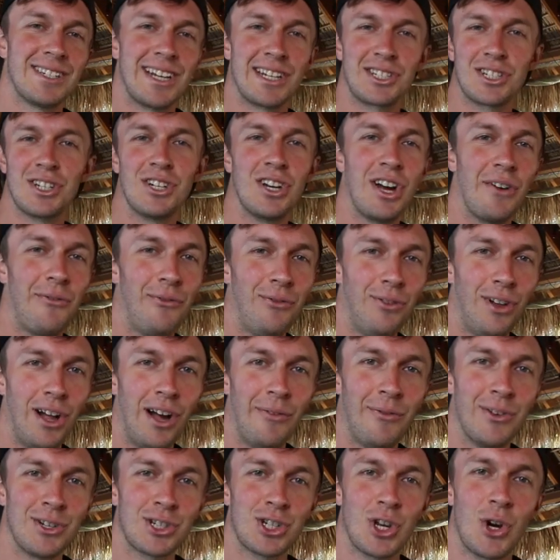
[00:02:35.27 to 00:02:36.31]
that's enough
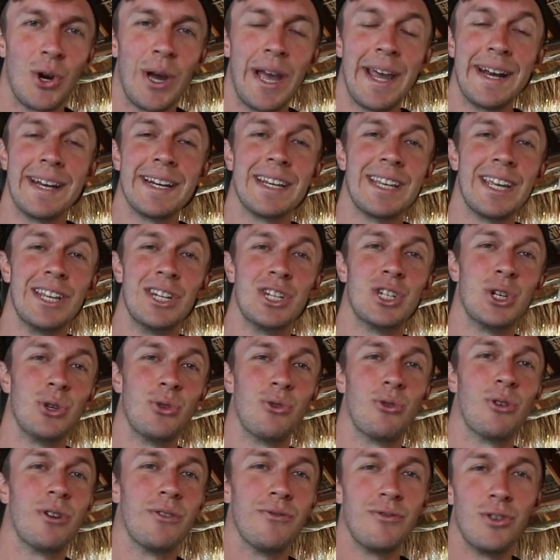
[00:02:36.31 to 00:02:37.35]
fluff. Let's go ahead and get into
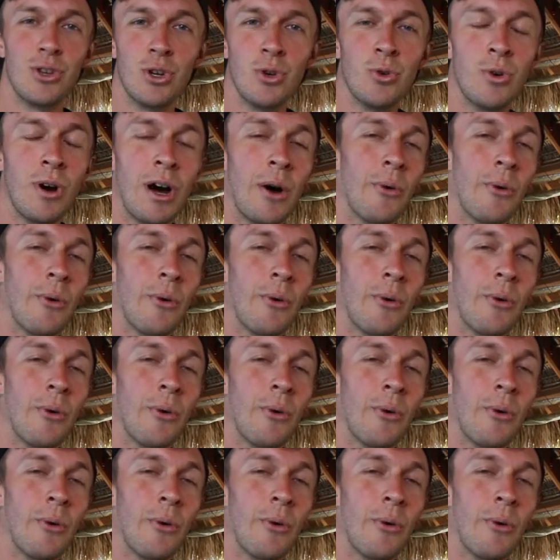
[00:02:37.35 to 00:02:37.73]
the review.